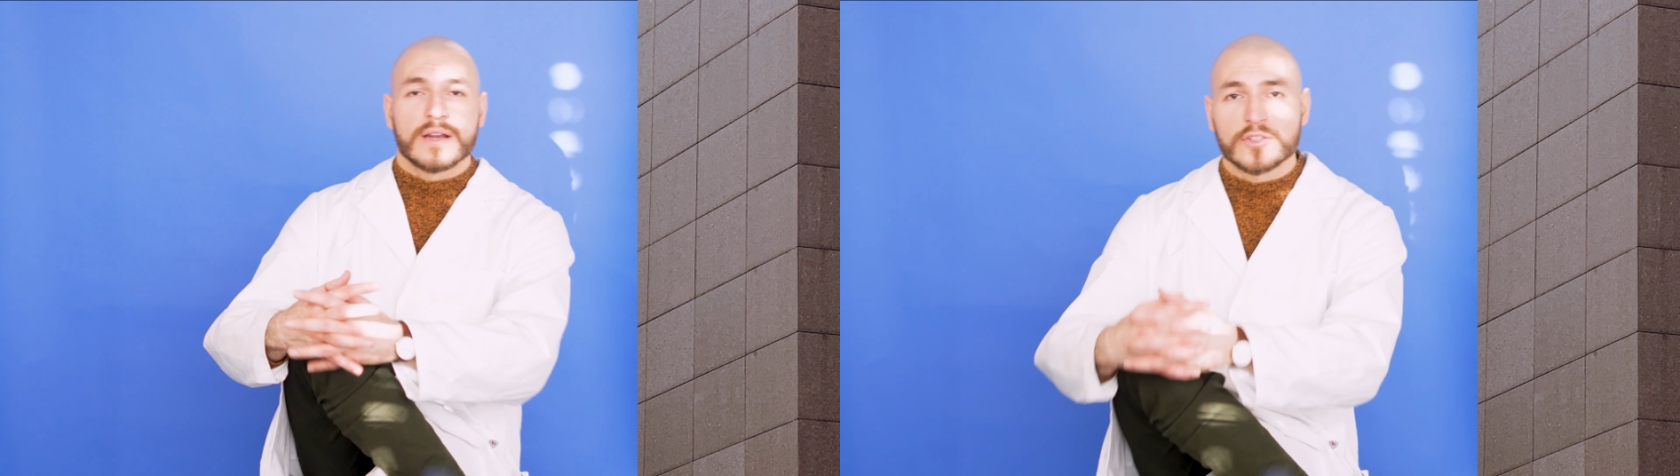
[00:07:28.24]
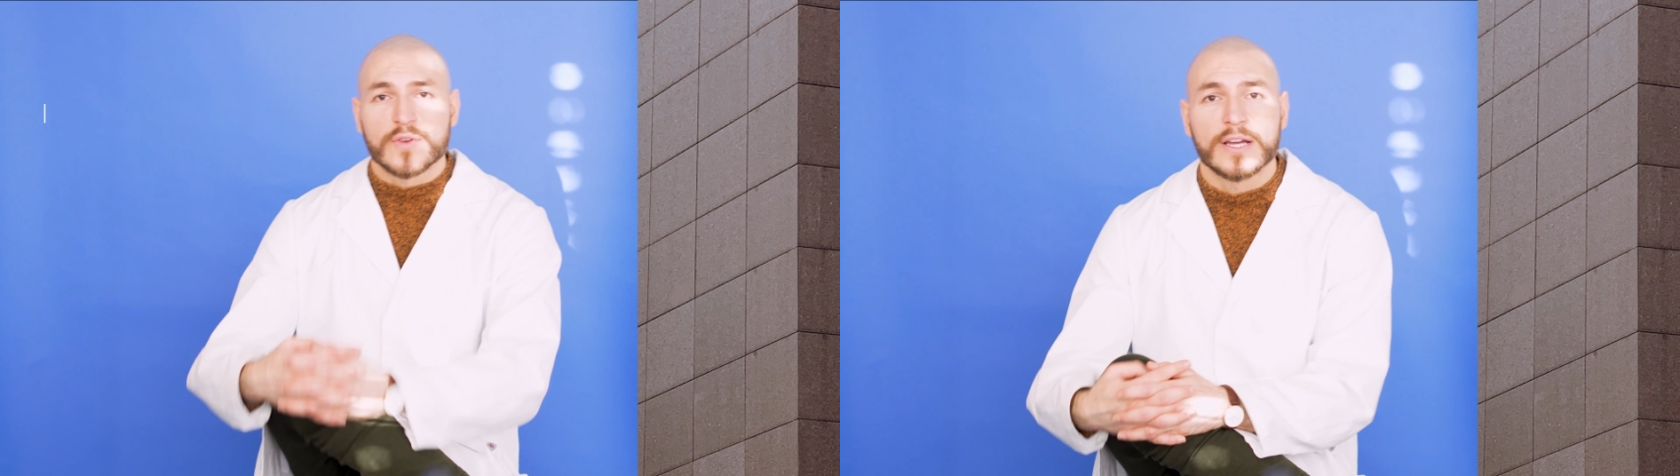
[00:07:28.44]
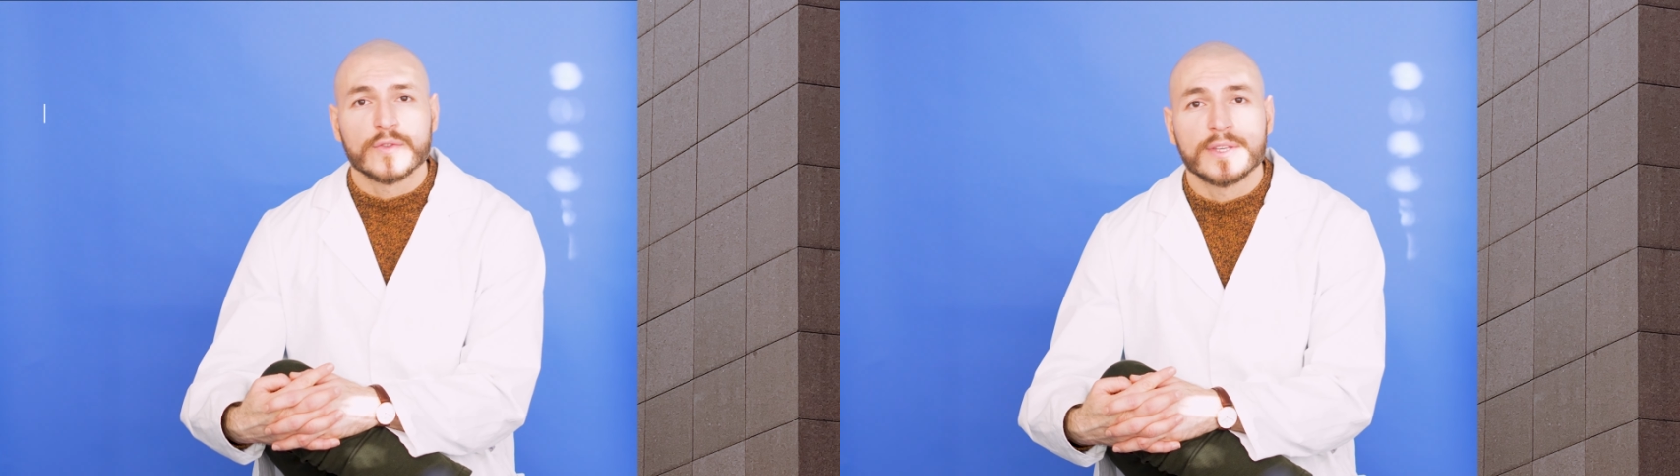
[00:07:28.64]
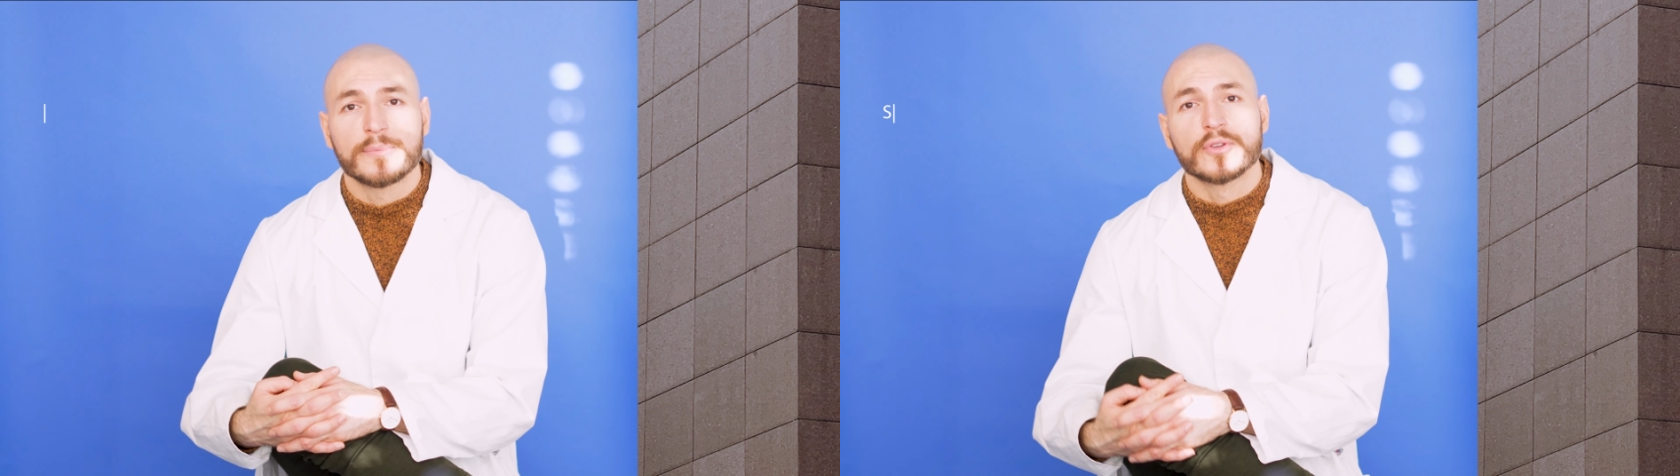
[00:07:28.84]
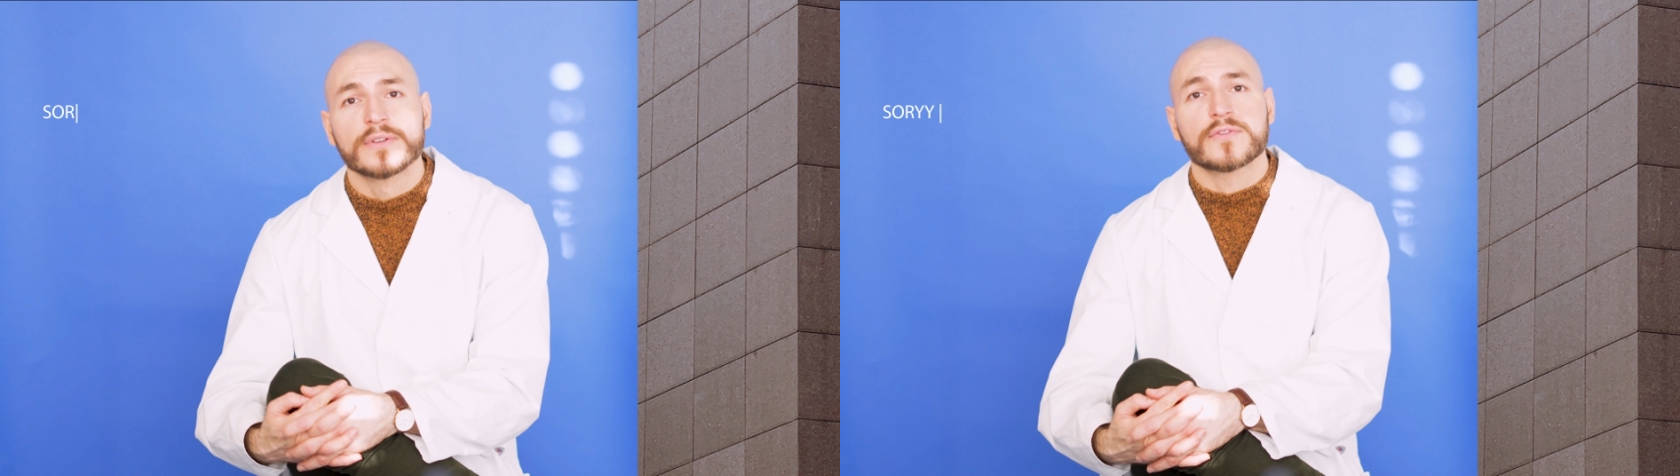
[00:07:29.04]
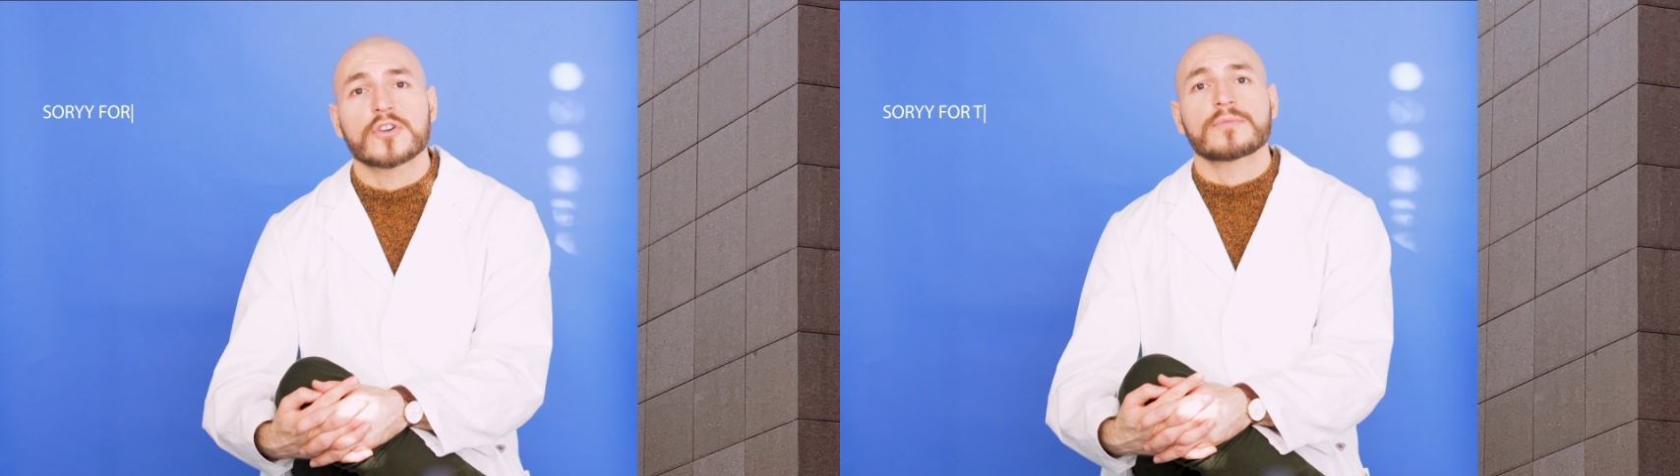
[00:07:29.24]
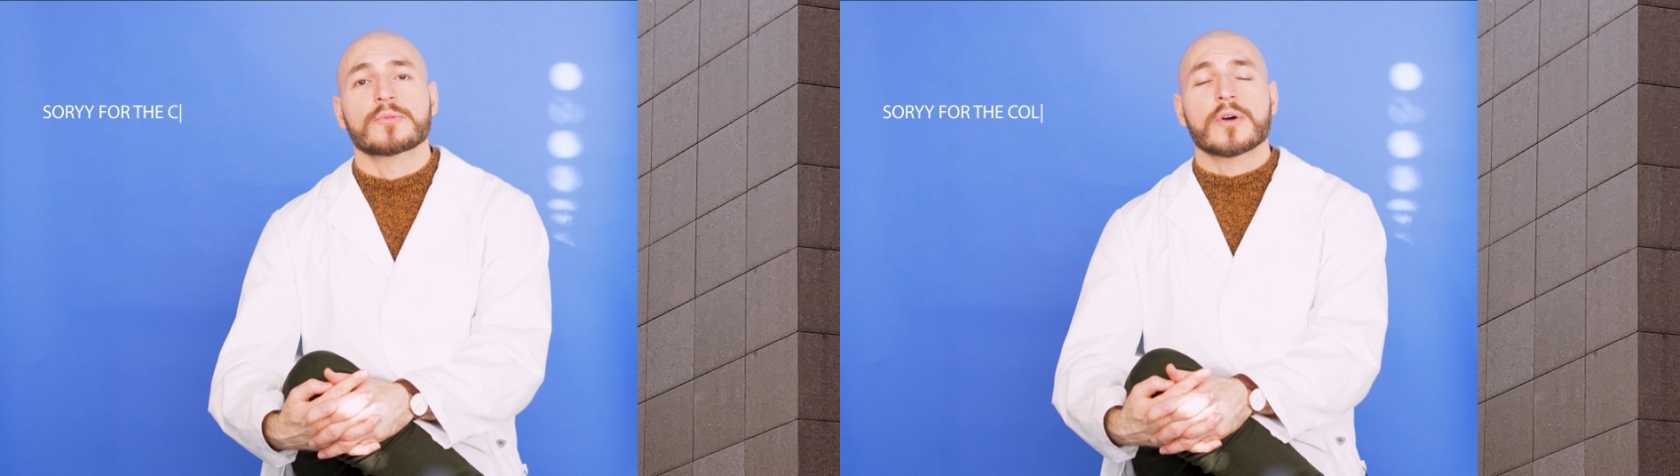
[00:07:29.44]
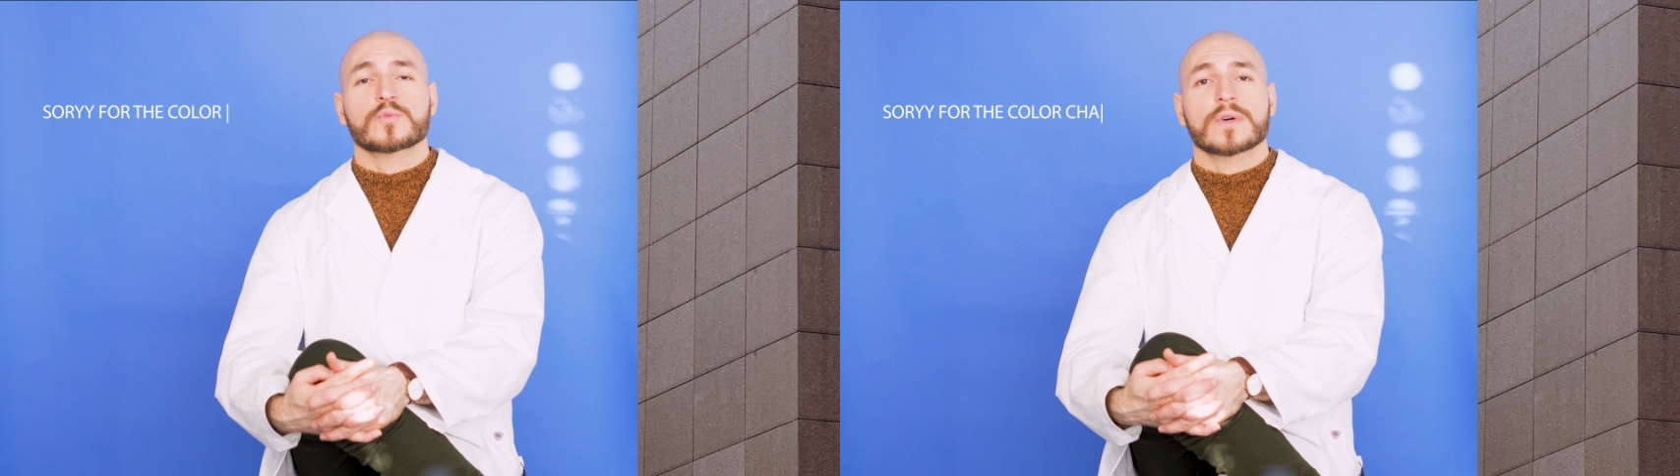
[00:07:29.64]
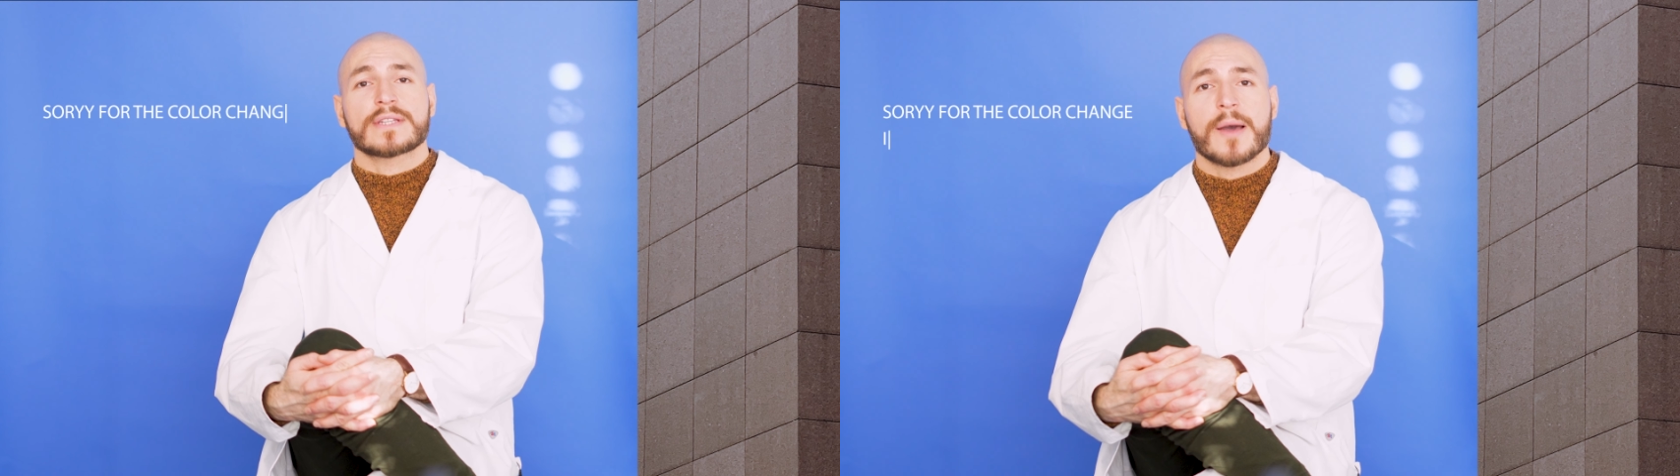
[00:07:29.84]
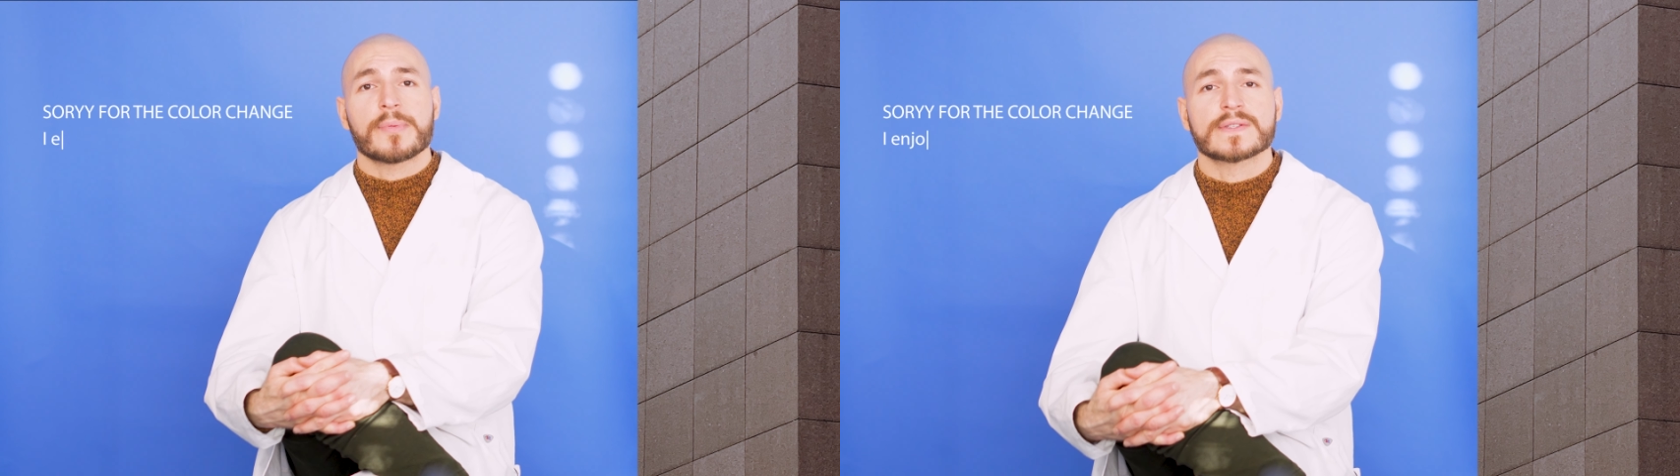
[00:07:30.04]
And I'll try to keep you informed about what
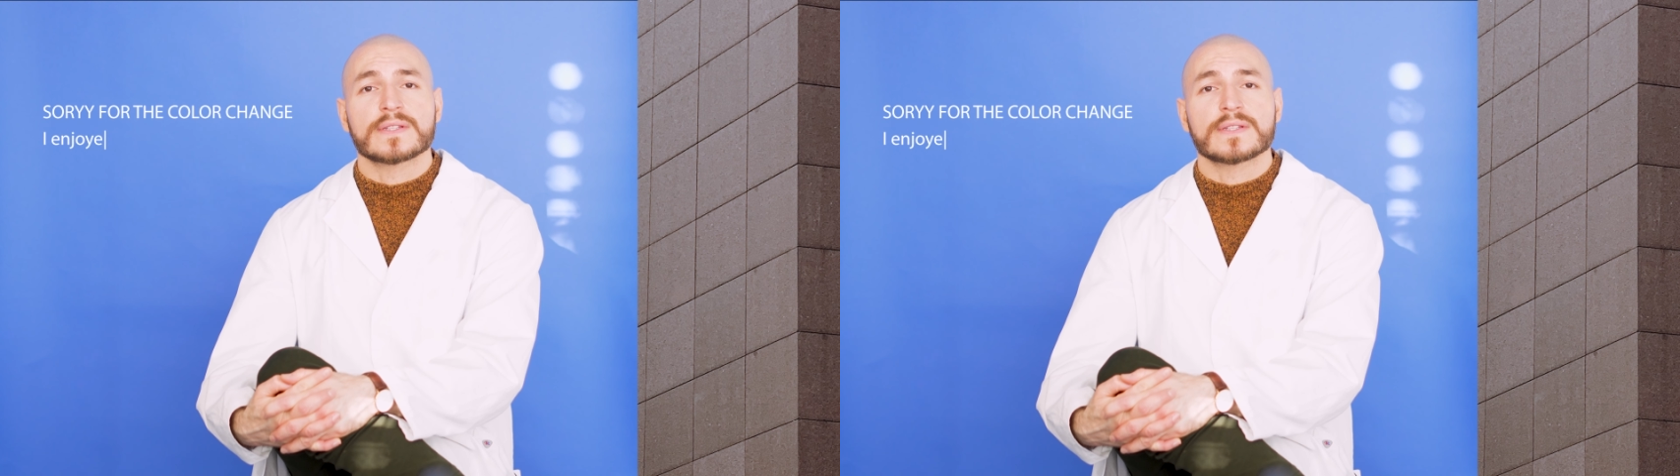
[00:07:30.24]
happens